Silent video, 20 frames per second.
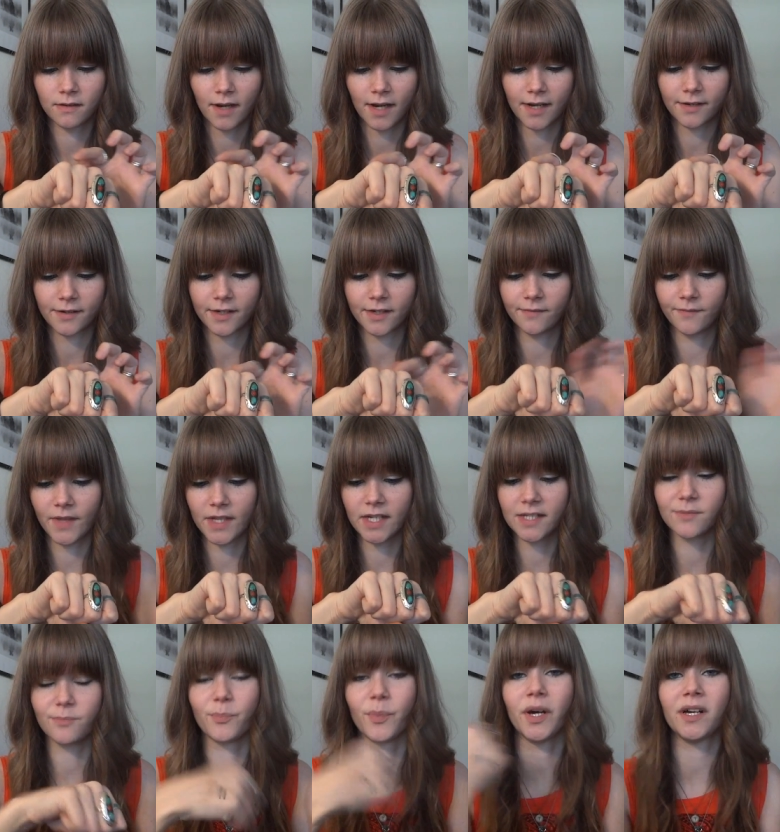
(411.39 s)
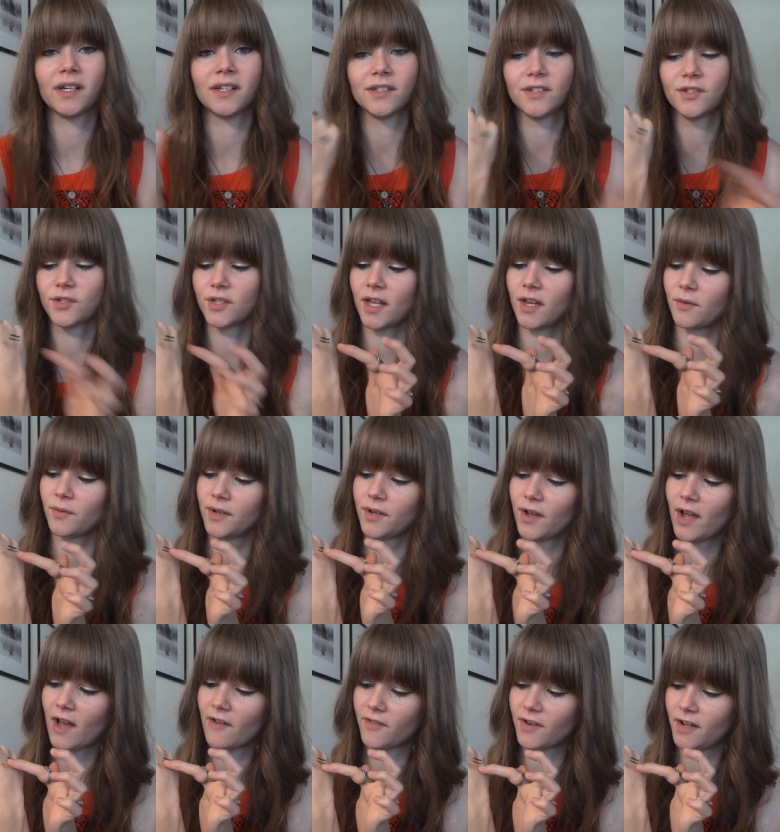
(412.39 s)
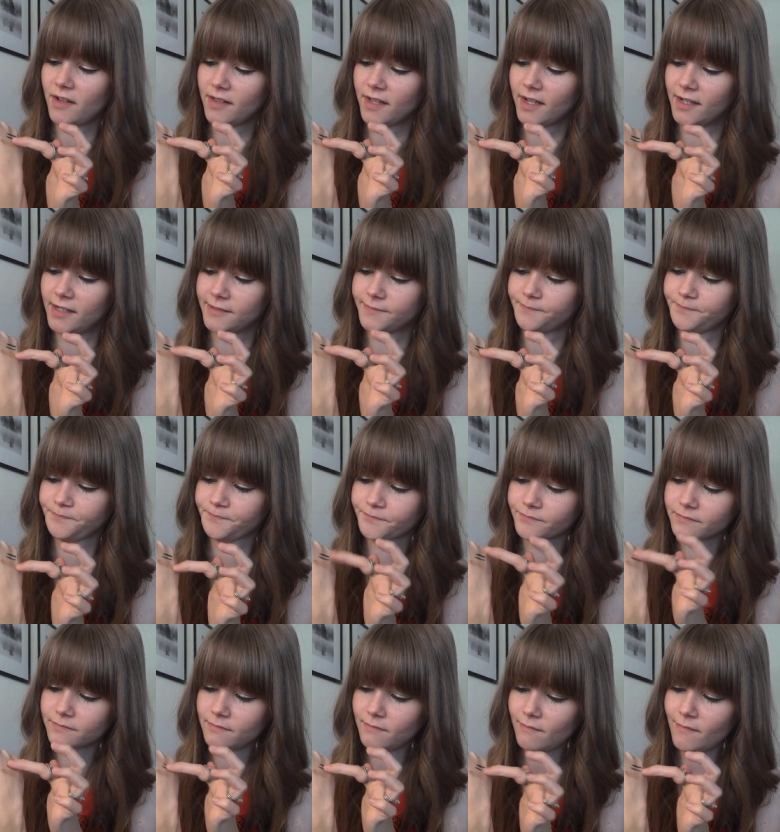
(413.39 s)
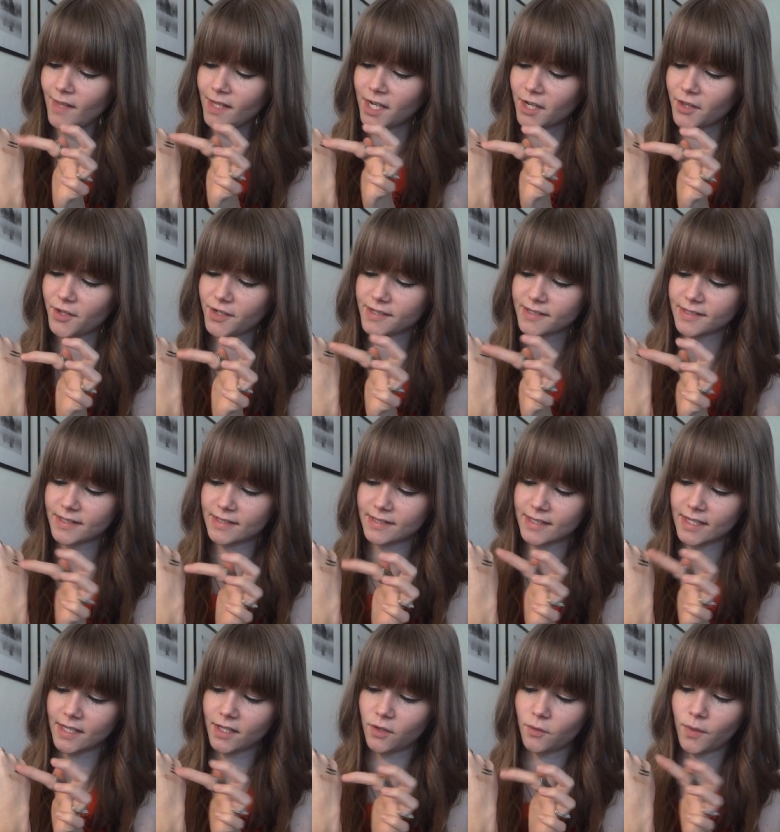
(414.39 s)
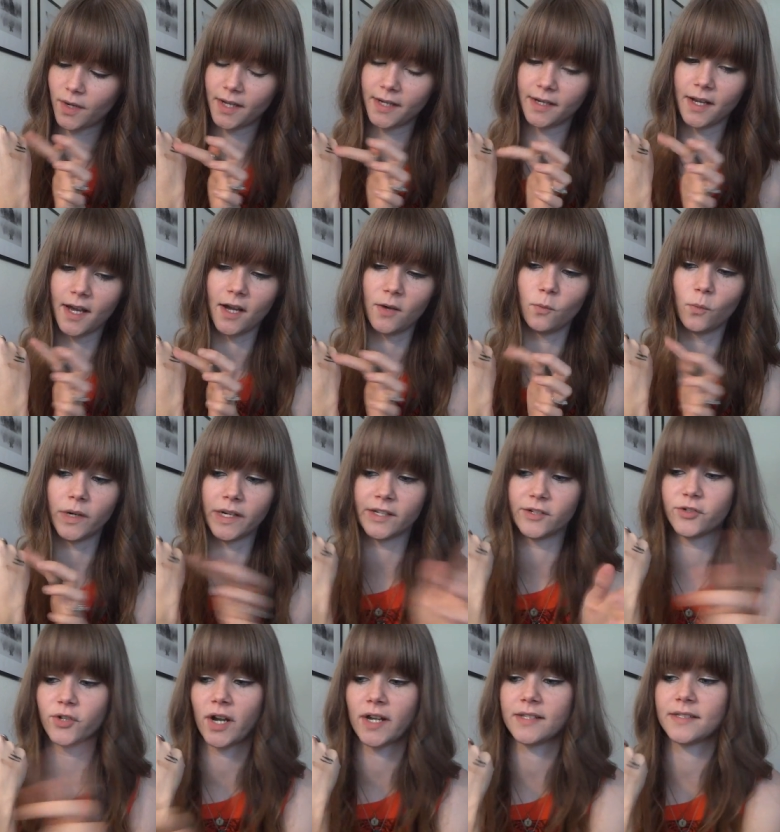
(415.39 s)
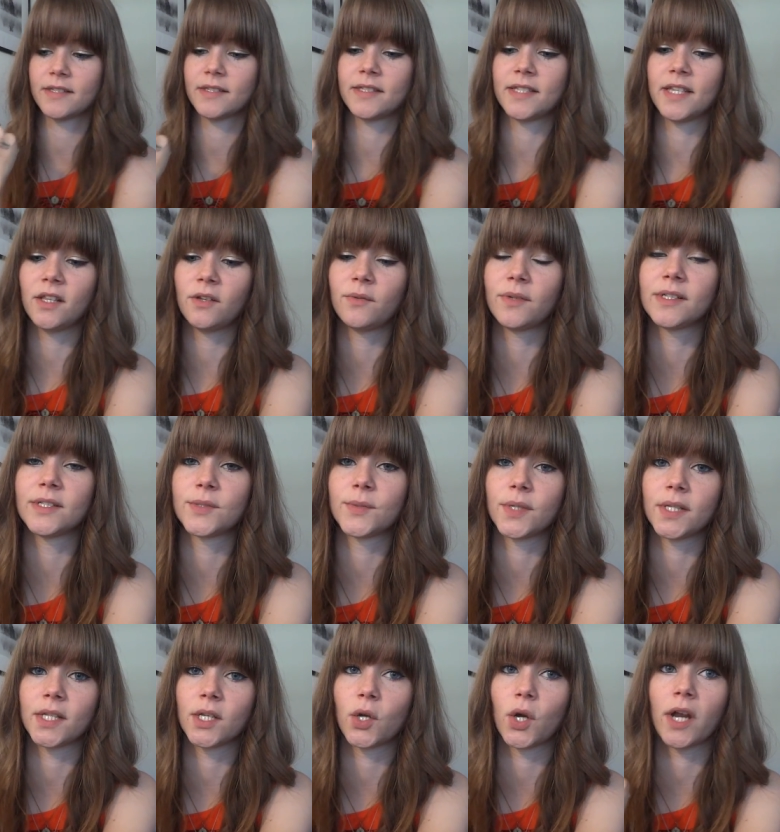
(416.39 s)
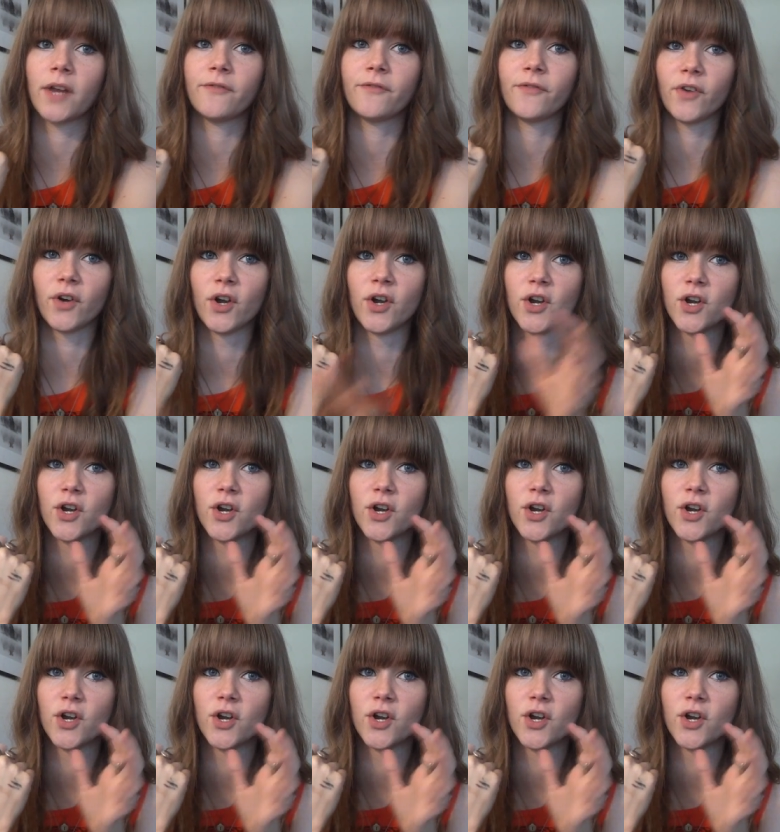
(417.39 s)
I don't know. It doesn't budge like when you have it on there. Neither is the Stila one um, when it dries. The Stila one's really great for